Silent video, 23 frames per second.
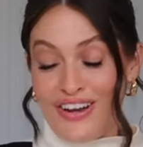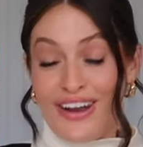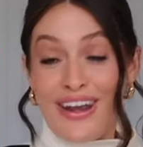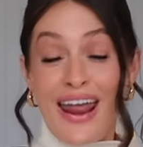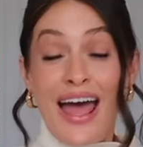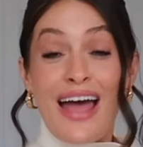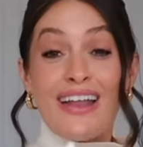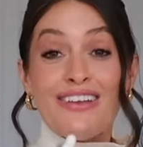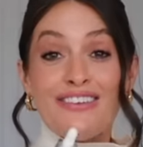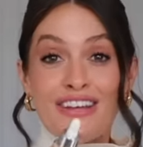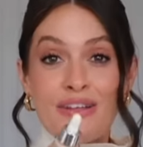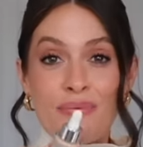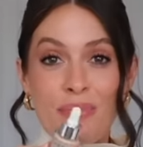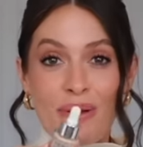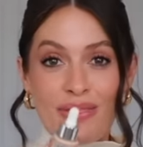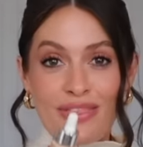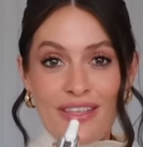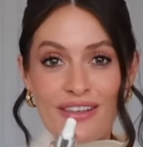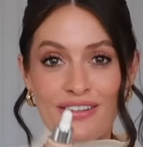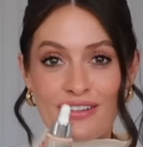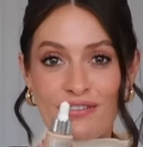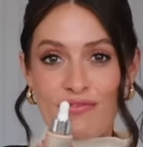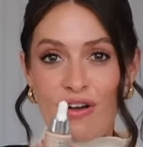And actually when
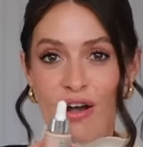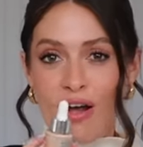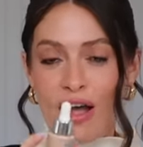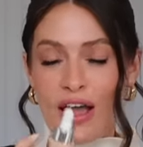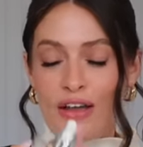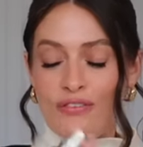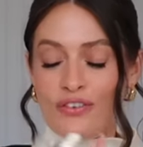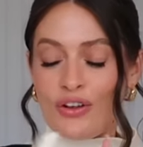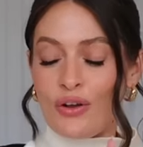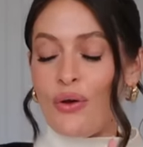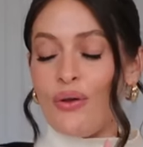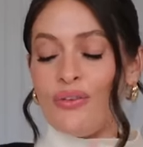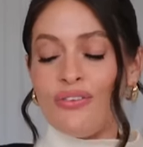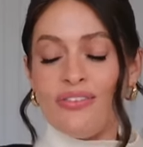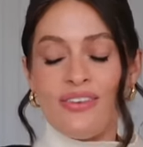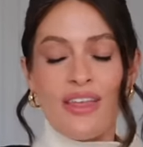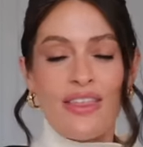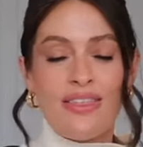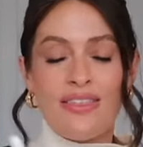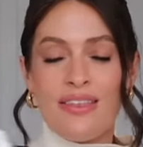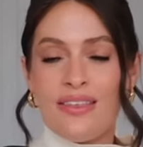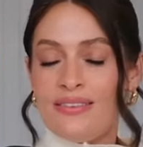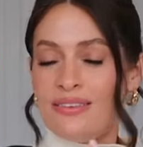this arrived, I got
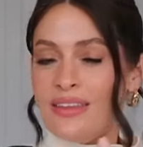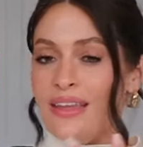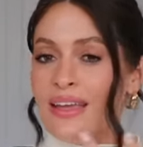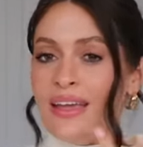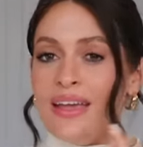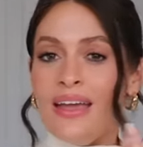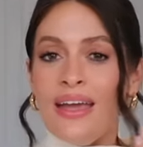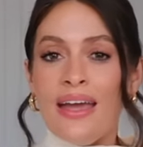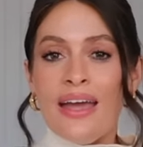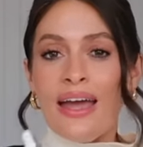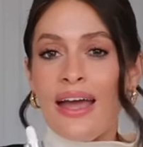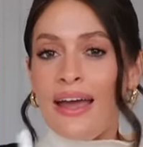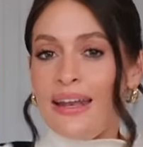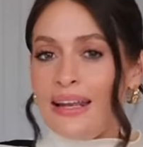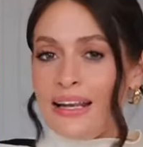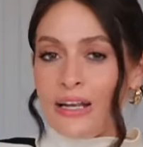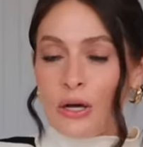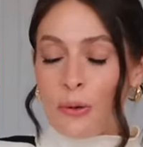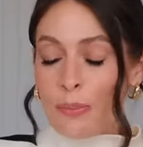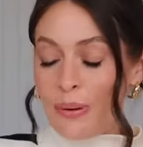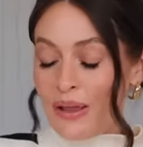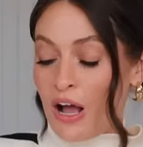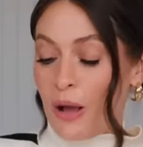sent this in a
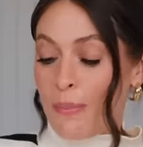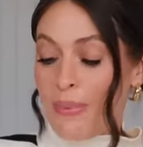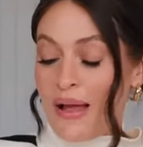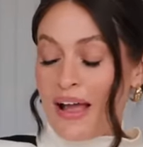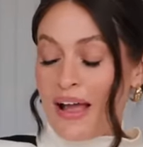little PR